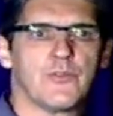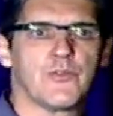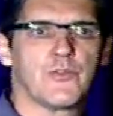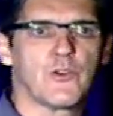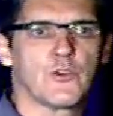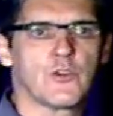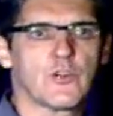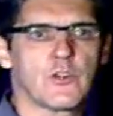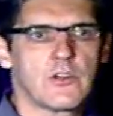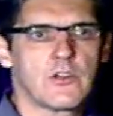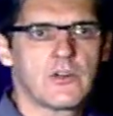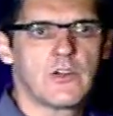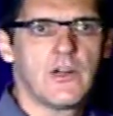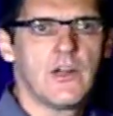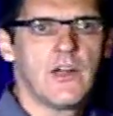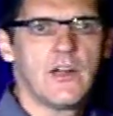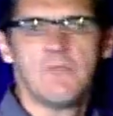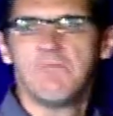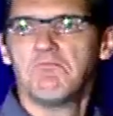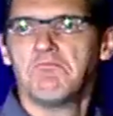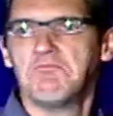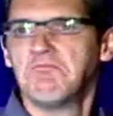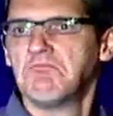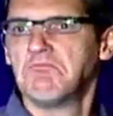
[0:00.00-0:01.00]
for
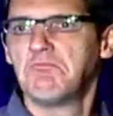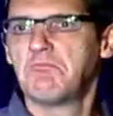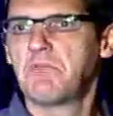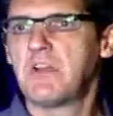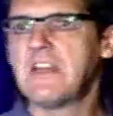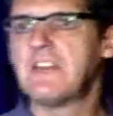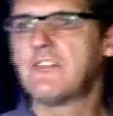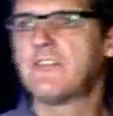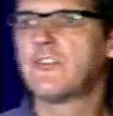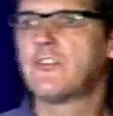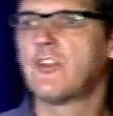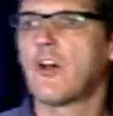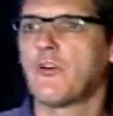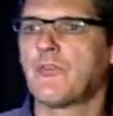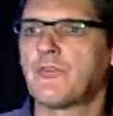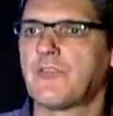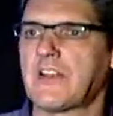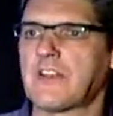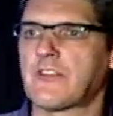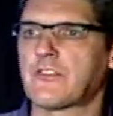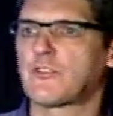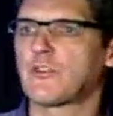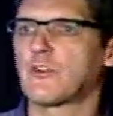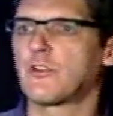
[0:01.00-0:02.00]
reasons of
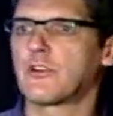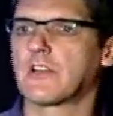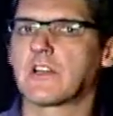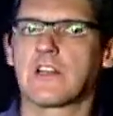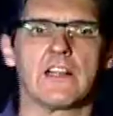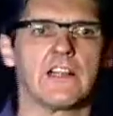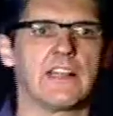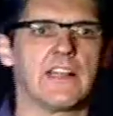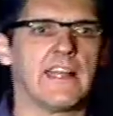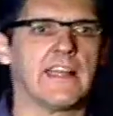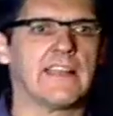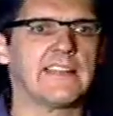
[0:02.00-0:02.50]
historical